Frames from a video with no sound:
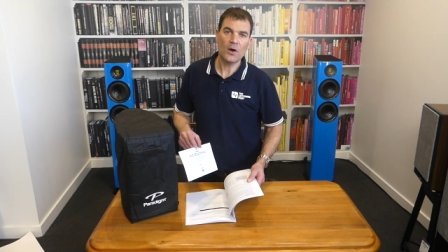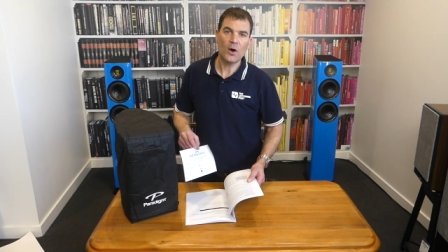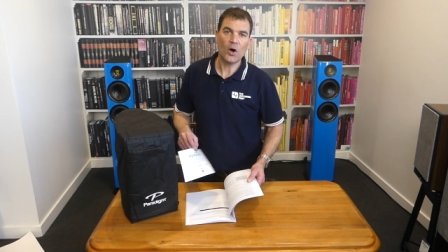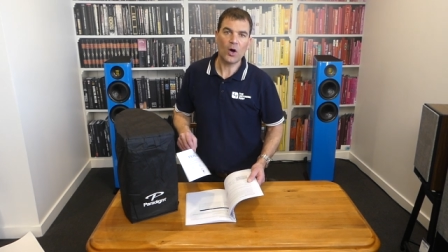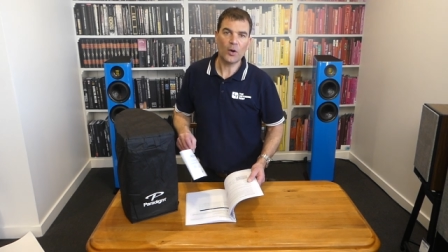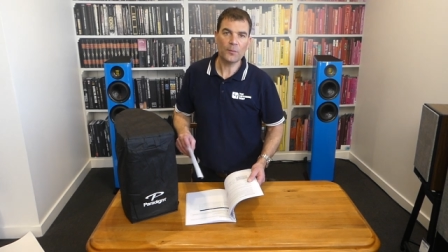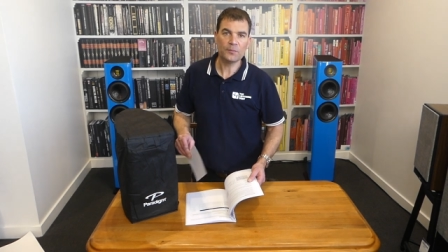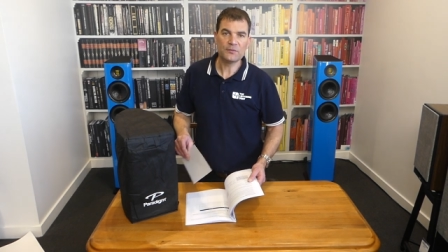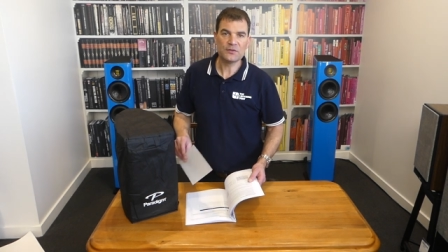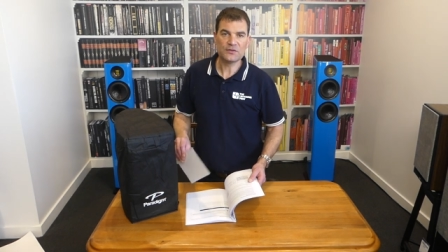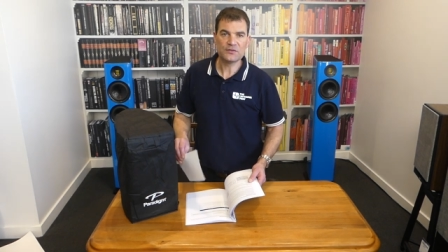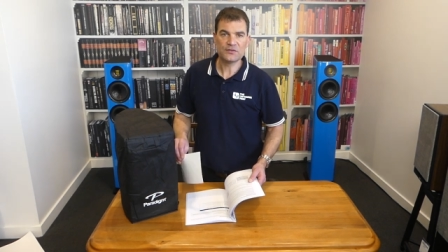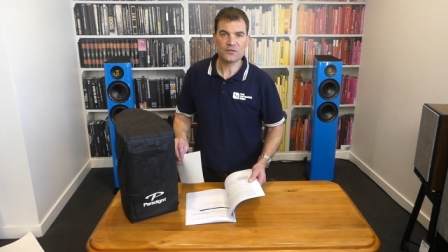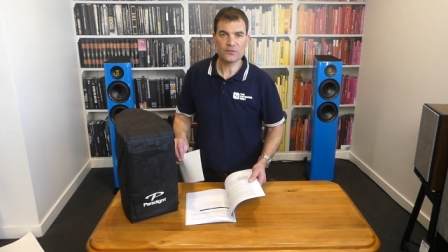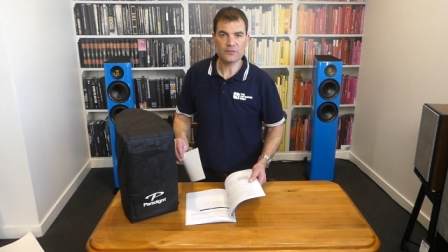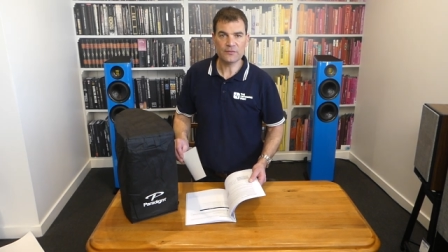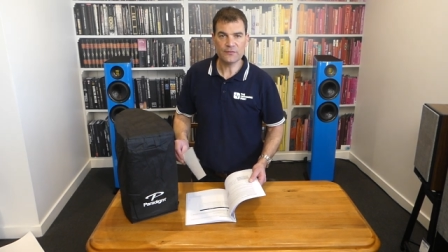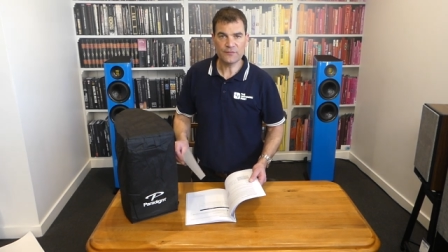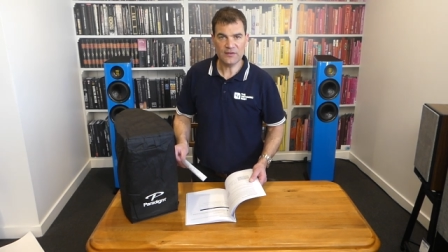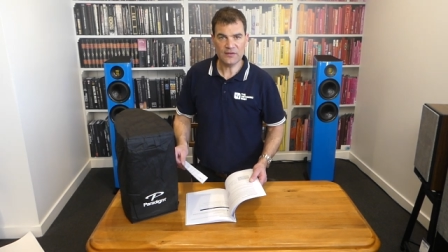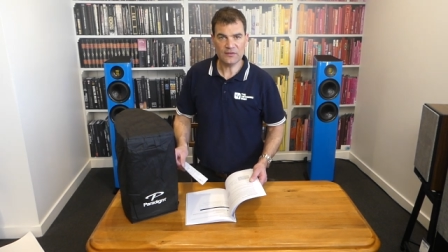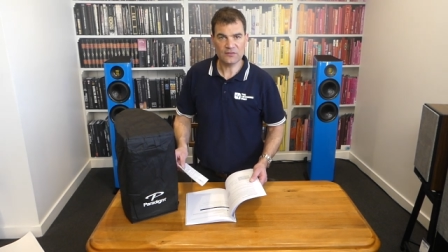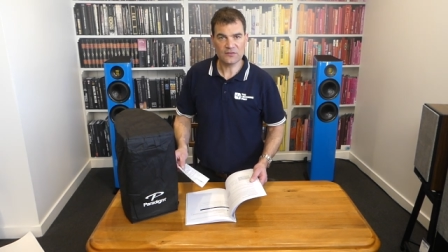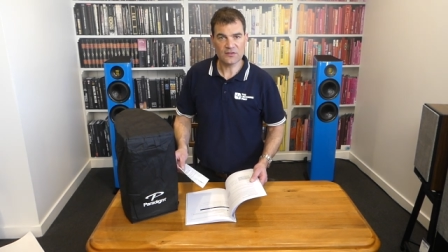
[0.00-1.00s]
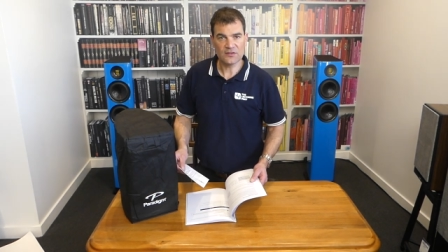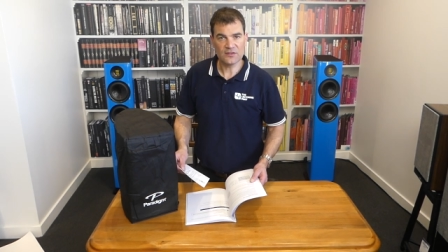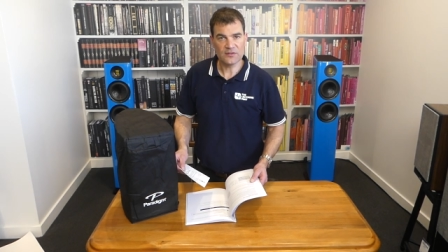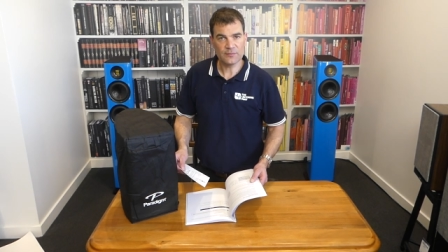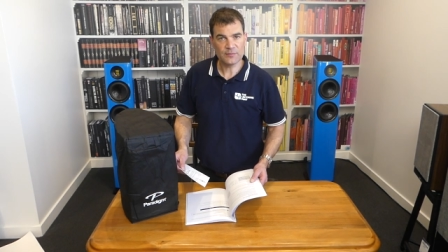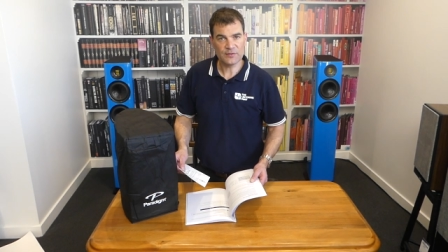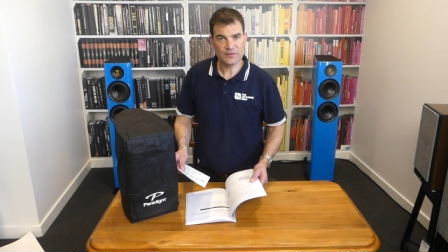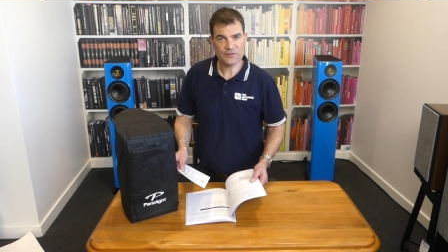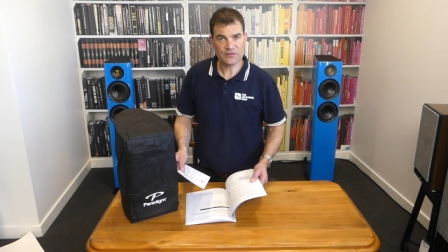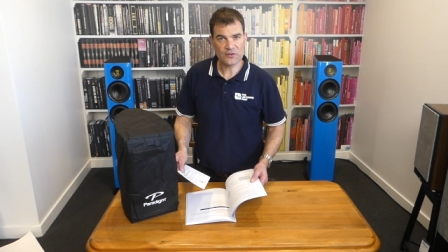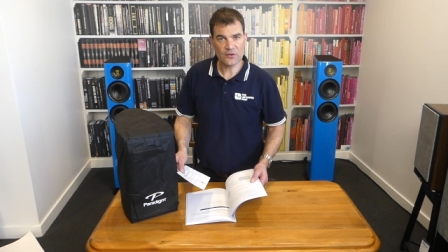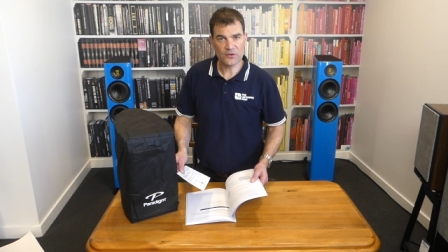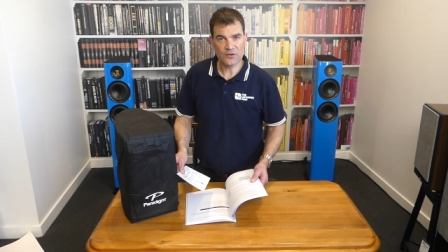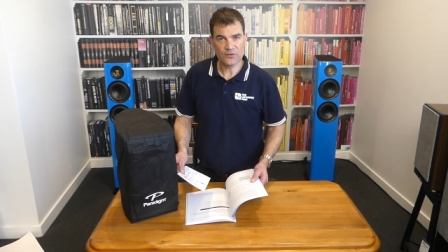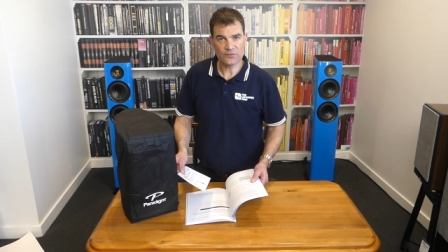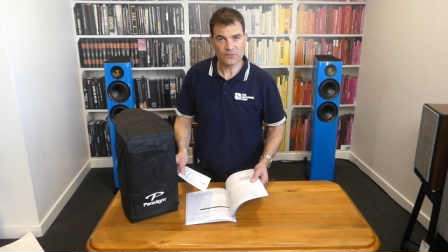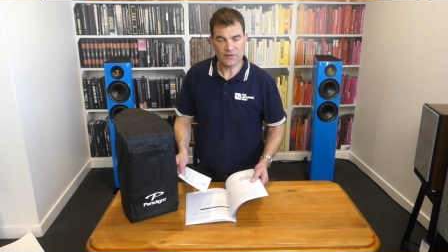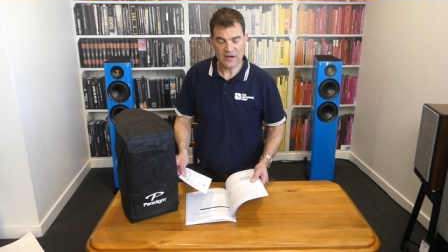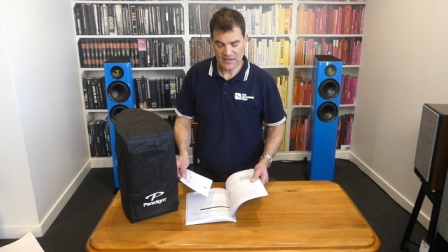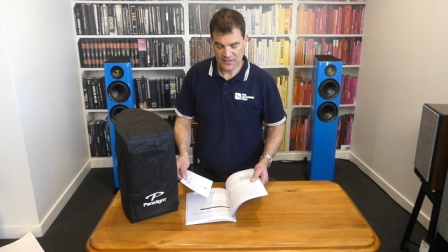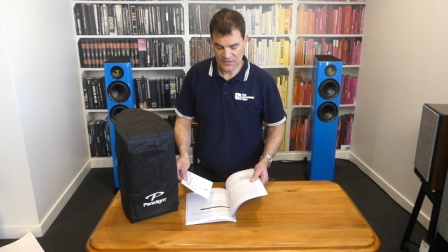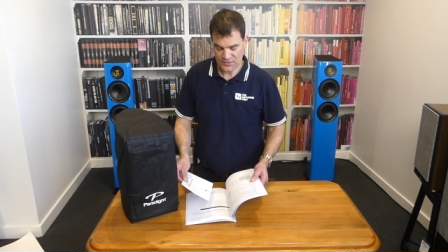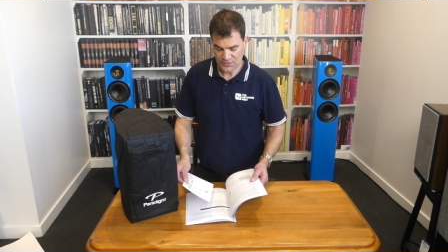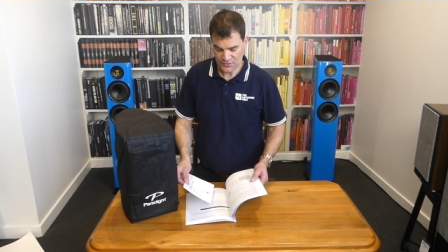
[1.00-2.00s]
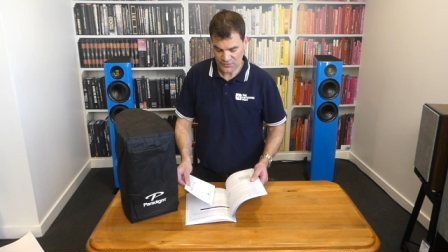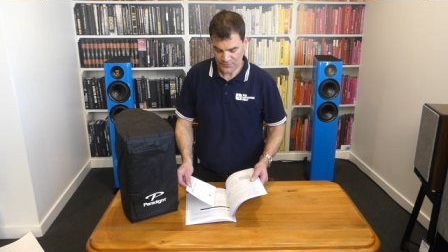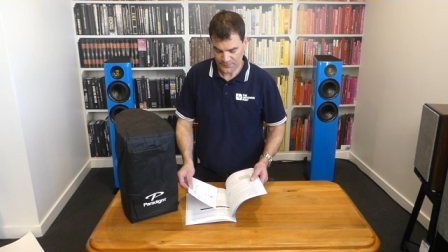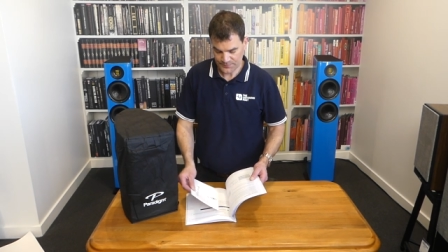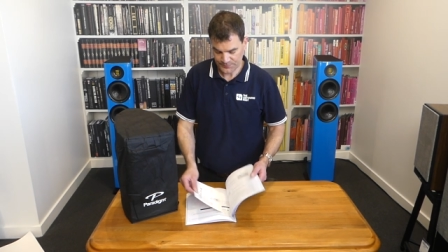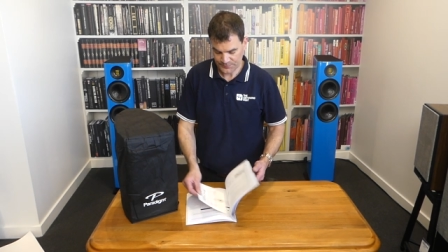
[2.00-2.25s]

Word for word: opted to invest in the Persona range.